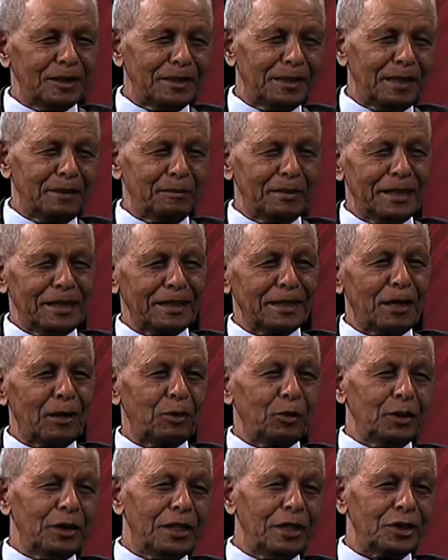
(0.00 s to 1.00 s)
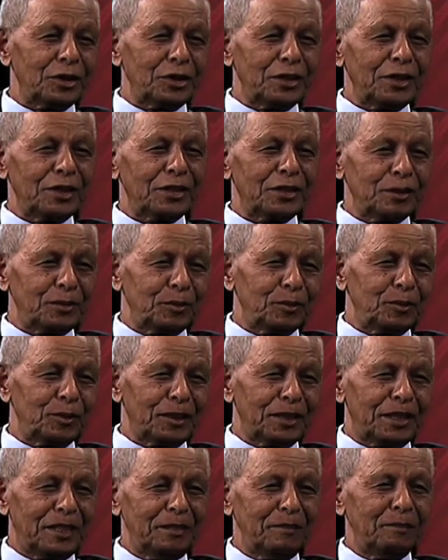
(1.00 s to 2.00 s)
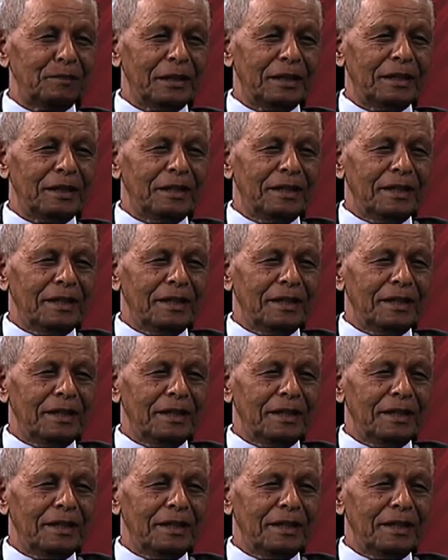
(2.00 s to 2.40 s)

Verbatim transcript: in America who hears this, would give me